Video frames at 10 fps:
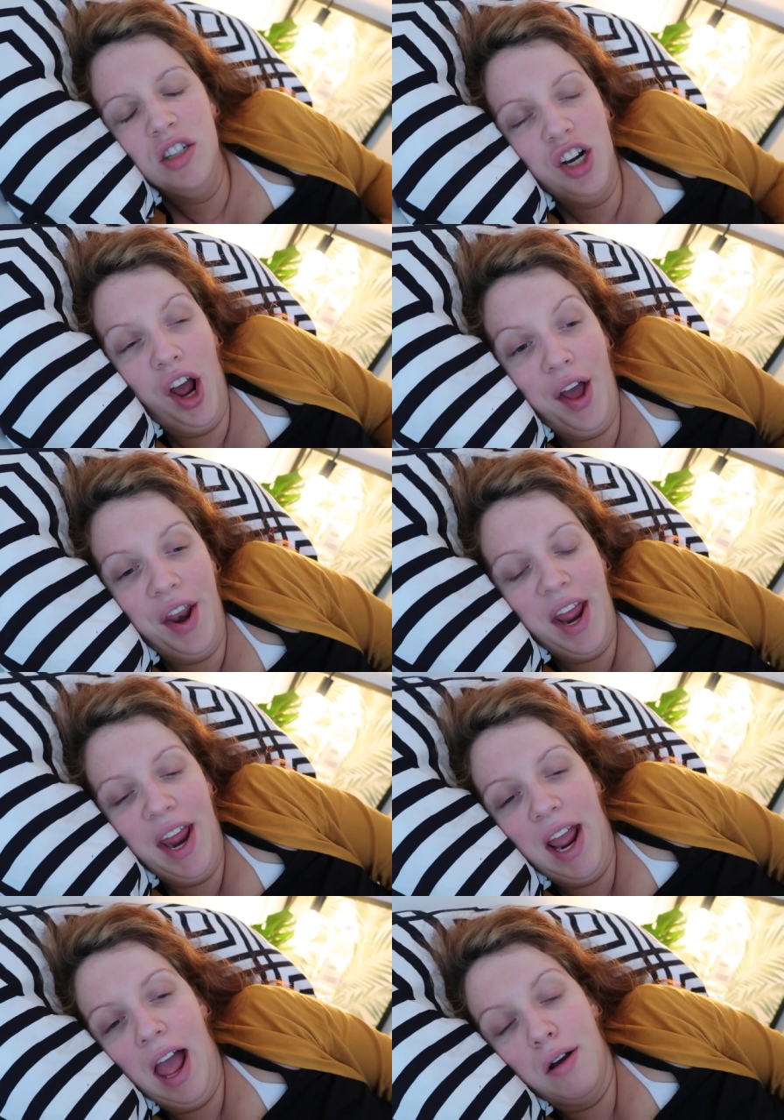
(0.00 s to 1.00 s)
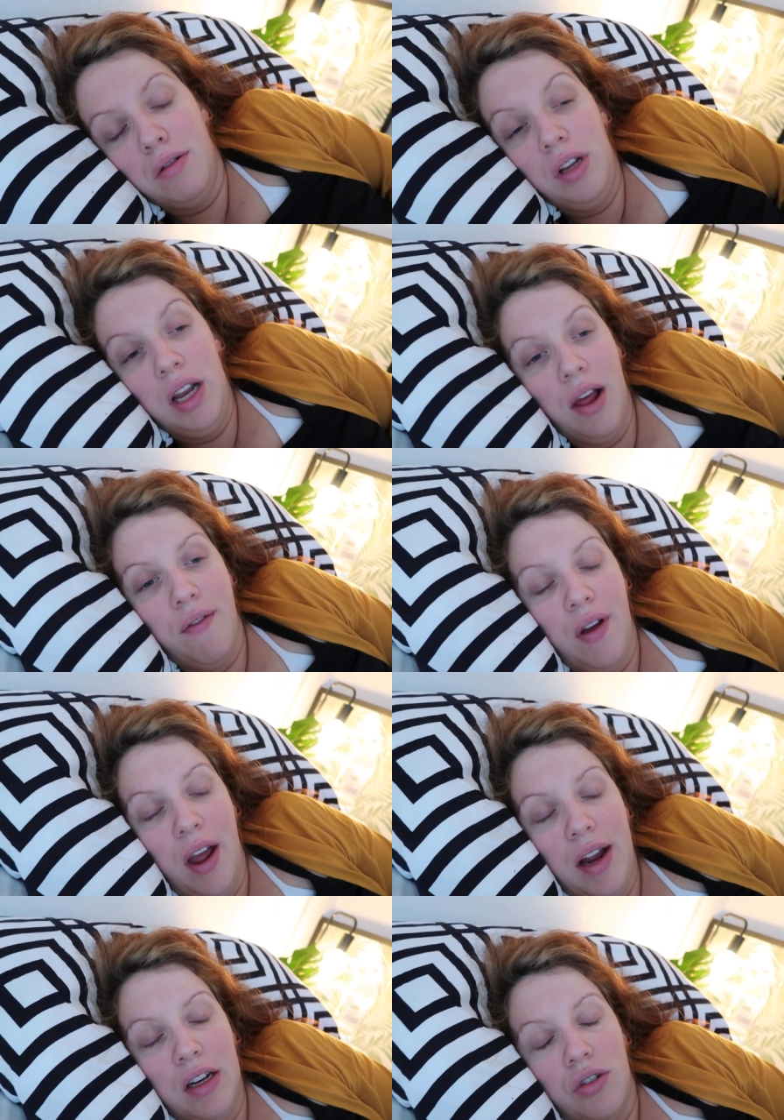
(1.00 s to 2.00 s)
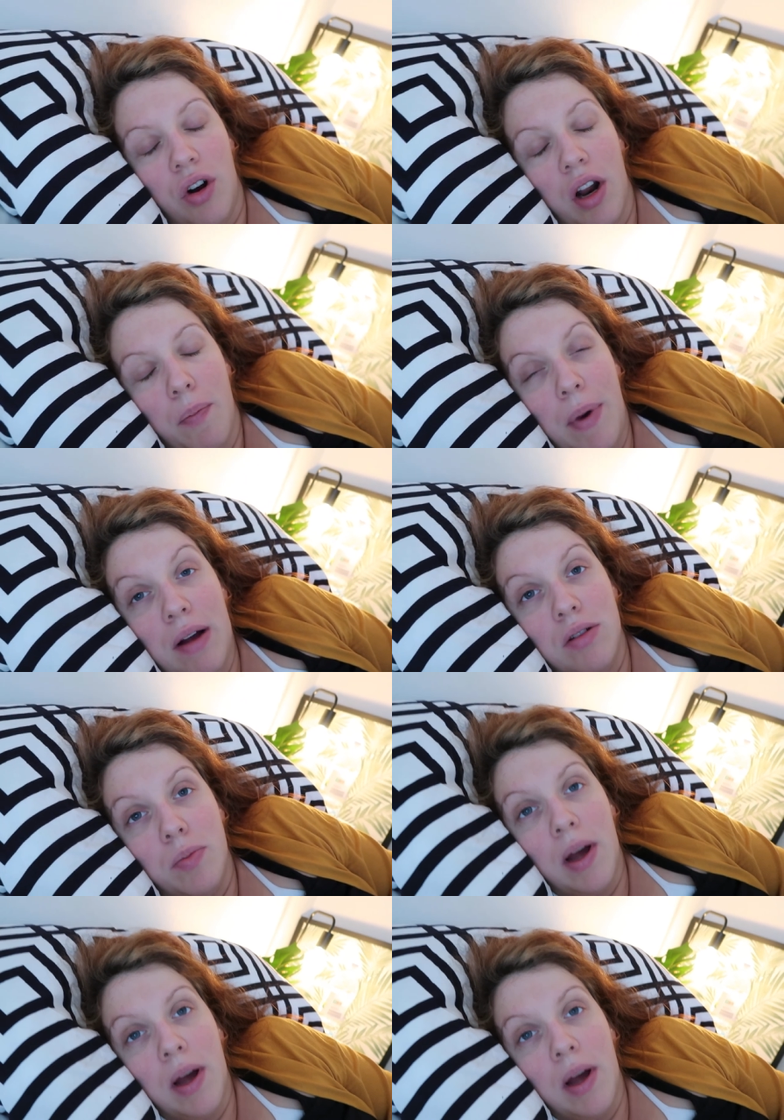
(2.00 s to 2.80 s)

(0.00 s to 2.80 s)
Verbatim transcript: journey, healthy living. I'm trying to bounce